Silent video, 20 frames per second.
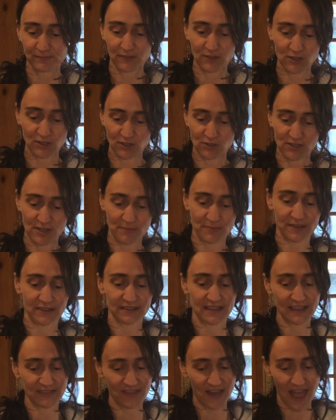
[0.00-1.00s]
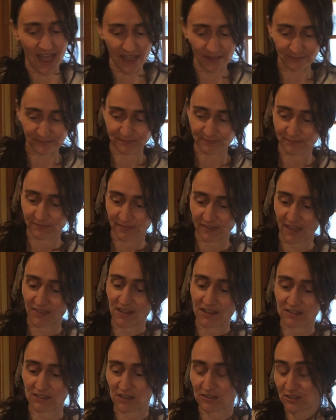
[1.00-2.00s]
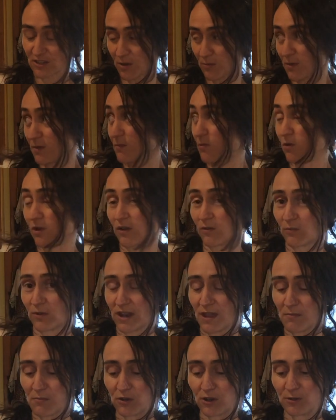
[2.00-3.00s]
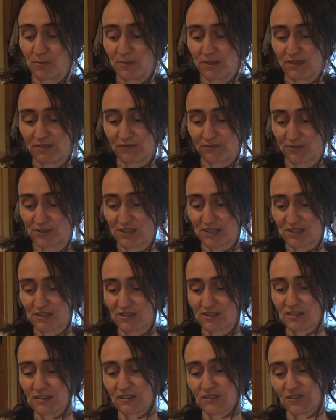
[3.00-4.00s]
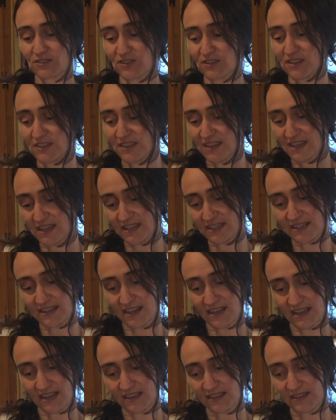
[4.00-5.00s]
you could do something like that. And that's also going to be important when I put them in the freezer so that they can,